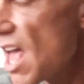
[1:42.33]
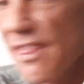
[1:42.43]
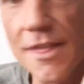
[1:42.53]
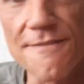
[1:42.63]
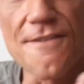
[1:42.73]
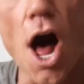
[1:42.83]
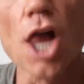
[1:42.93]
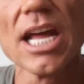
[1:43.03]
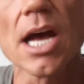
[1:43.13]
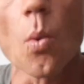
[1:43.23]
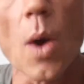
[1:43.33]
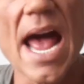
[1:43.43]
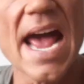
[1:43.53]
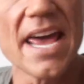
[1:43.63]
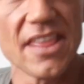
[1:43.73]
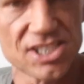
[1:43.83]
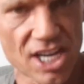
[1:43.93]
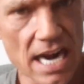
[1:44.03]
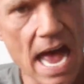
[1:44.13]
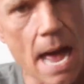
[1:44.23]
the falling away that's
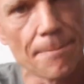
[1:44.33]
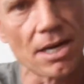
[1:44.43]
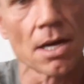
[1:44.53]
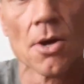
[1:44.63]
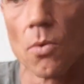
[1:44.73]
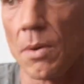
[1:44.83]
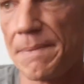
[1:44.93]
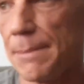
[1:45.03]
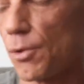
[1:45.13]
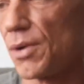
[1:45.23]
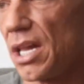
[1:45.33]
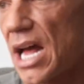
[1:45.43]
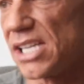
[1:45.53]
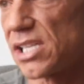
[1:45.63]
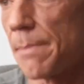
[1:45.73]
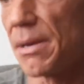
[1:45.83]
going to happen when people realize they've